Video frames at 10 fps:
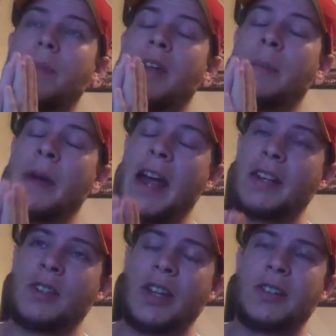in the
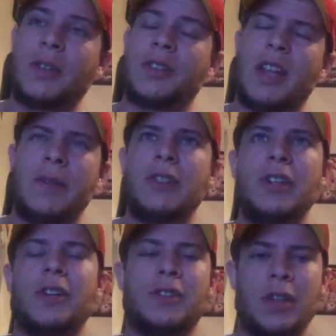past 6 or 7
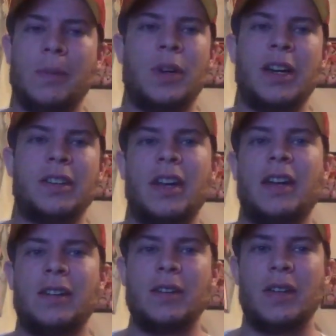years, something like
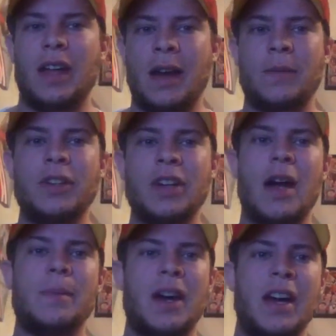that. Every
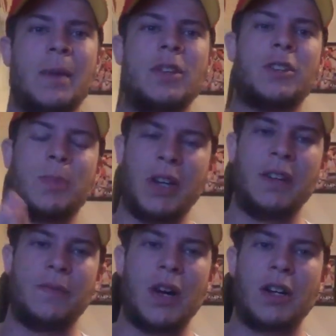time Miami has played
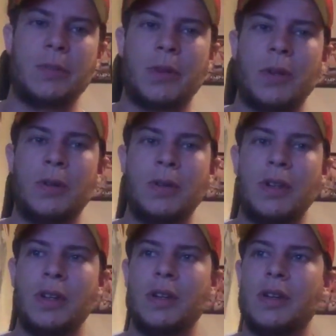in Foxborough,
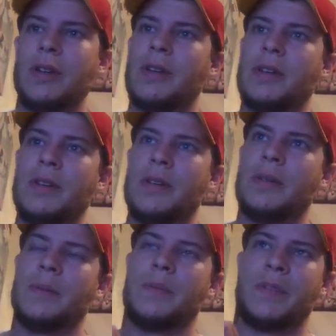
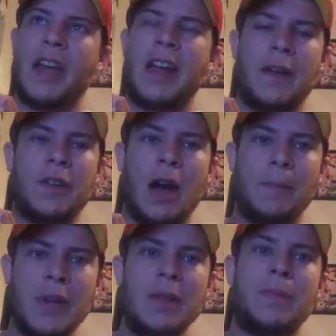they have
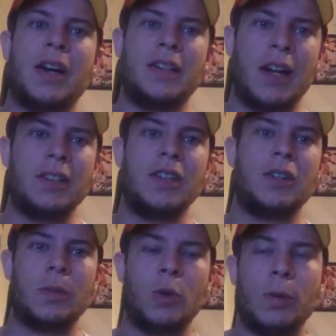got beat by
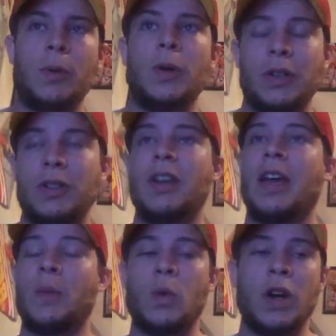19 or more points.
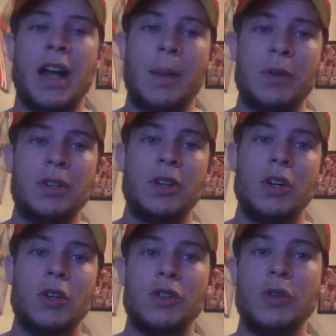And what happened?
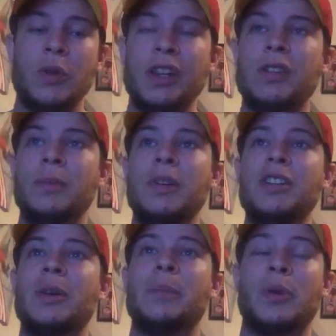New England
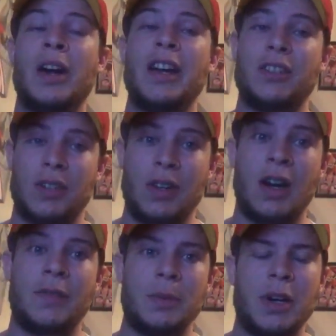beat the brakes
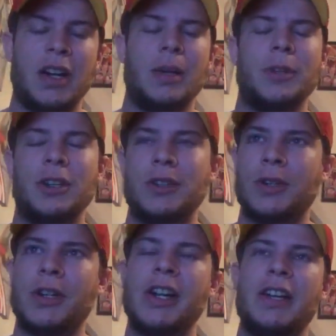off of Miami,
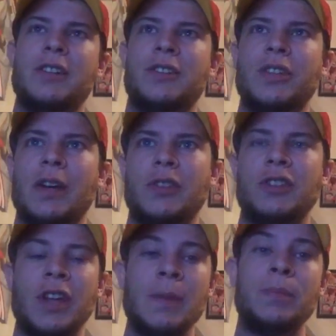
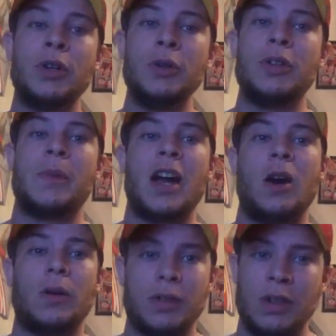38-7. They blew them
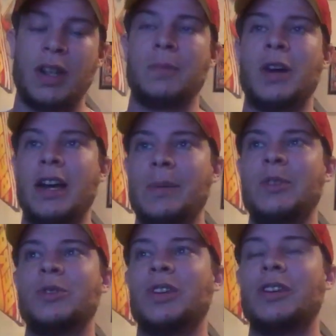out, and
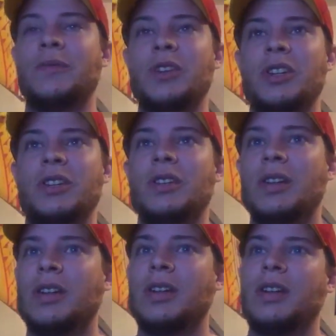Miami was undefeated.
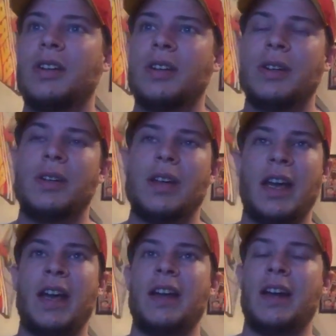
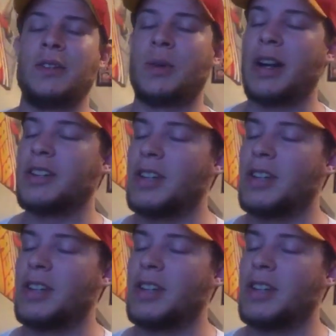And I tried to